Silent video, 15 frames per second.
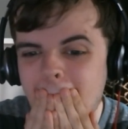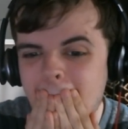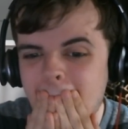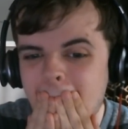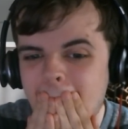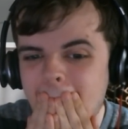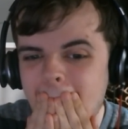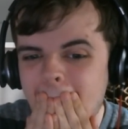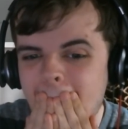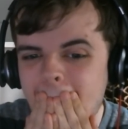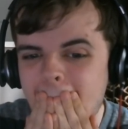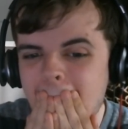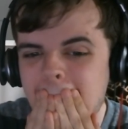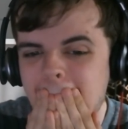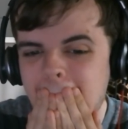
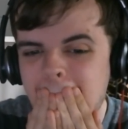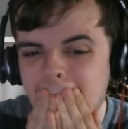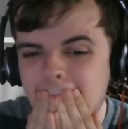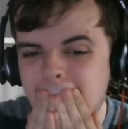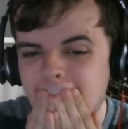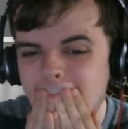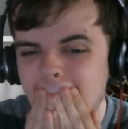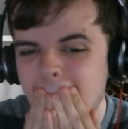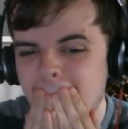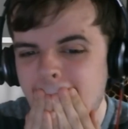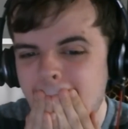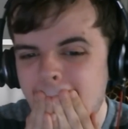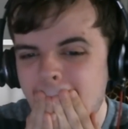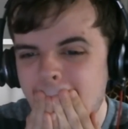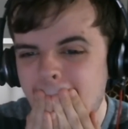
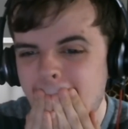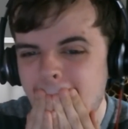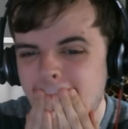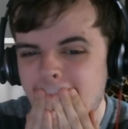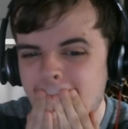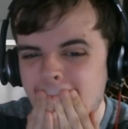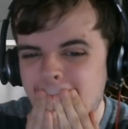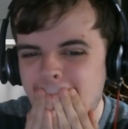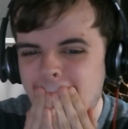Nobody speaks.